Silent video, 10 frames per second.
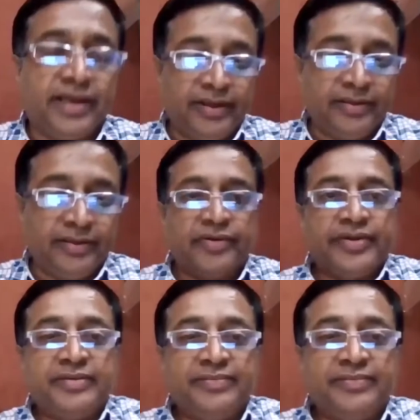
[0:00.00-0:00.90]
Thank you
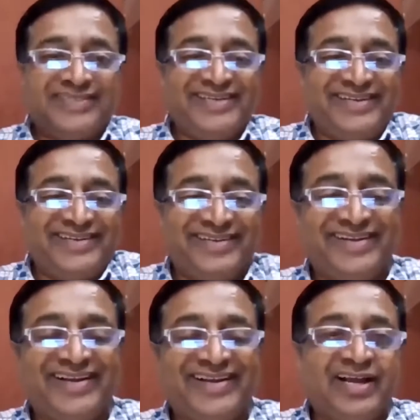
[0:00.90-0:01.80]
very much, sir.
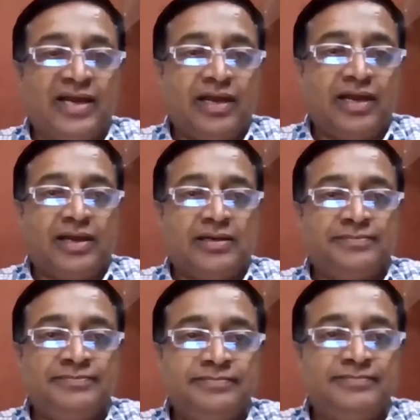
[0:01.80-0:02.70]

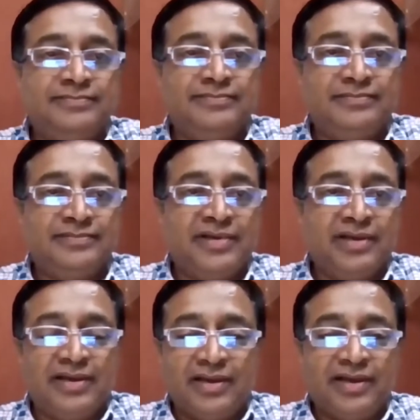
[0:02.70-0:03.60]

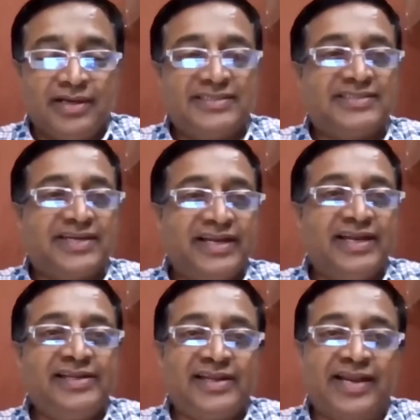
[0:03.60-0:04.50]
It's
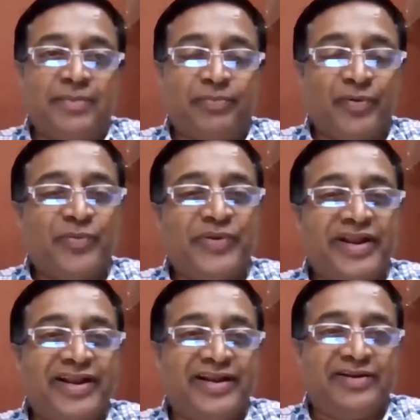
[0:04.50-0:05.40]
really an
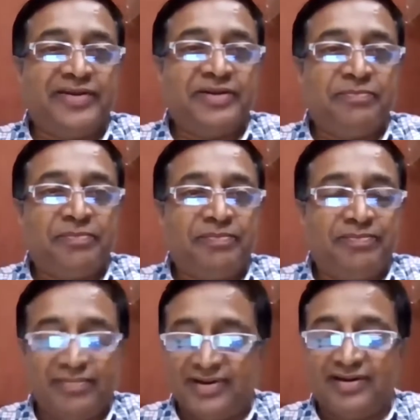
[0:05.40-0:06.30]
appropriate and very,
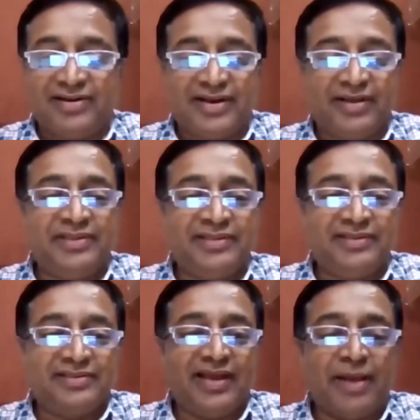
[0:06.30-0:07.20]

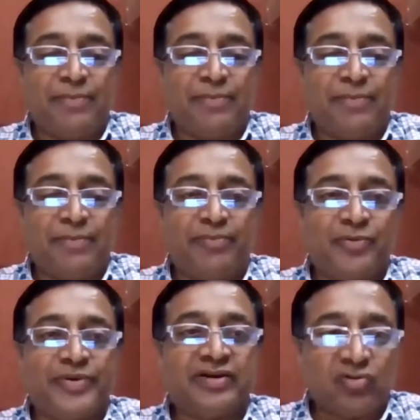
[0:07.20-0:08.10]

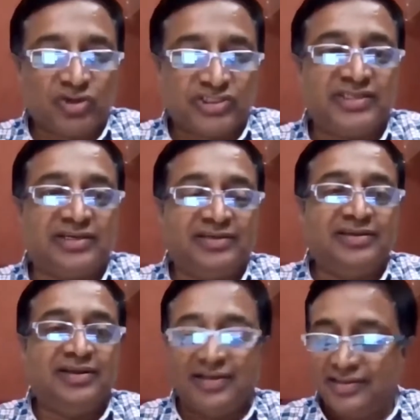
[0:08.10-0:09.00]
appropriate
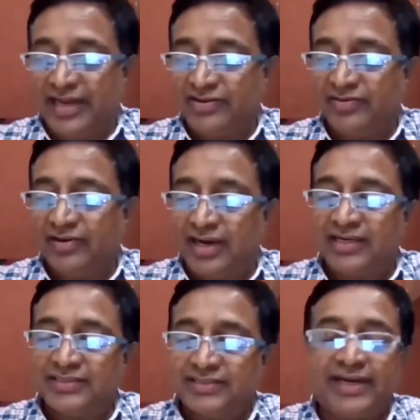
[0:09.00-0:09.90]
question that you have
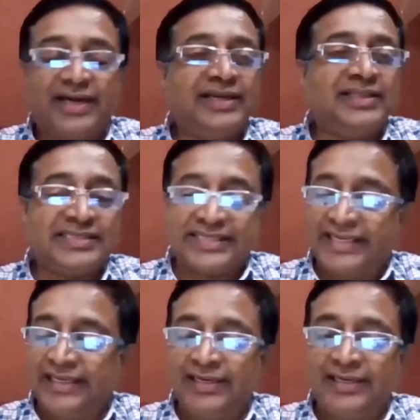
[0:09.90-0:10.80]
asked regarding the
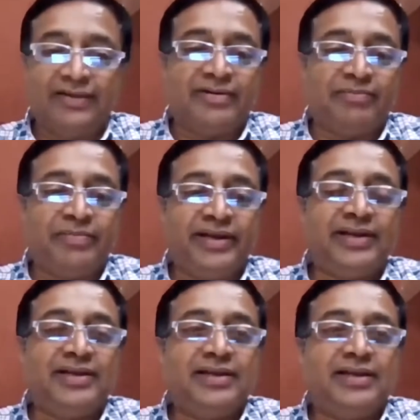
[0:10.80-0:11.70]
skill
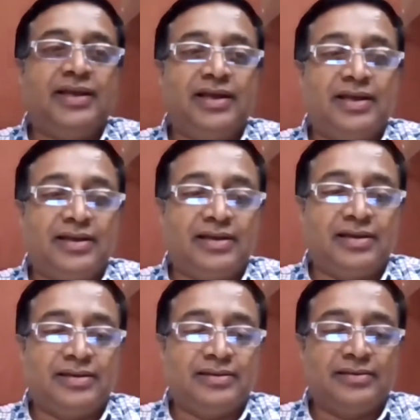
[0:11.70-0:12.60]
development
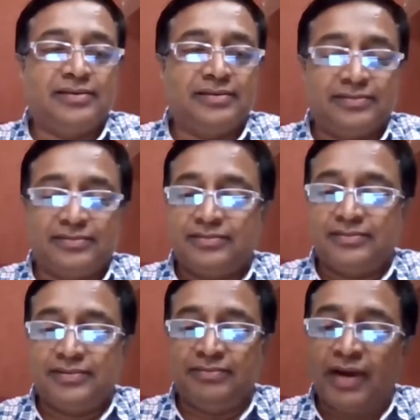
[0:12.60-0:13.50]

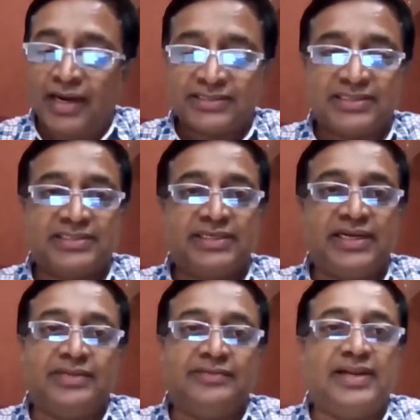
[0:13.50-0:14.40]
in Maharashtra
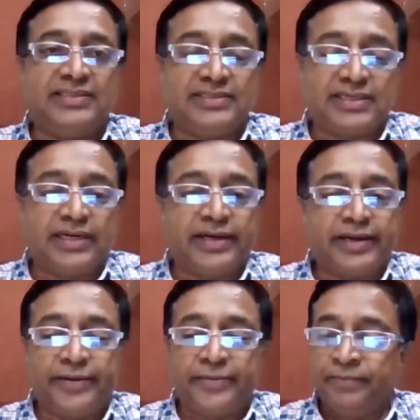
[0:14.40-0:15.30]
state as well as in the
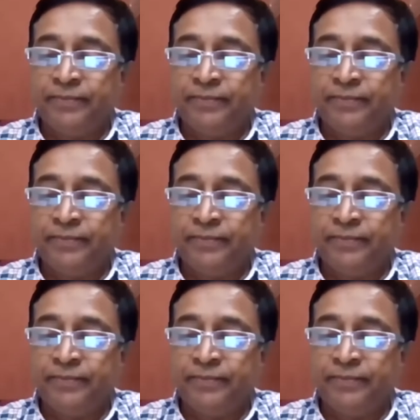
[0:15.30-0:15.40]
country.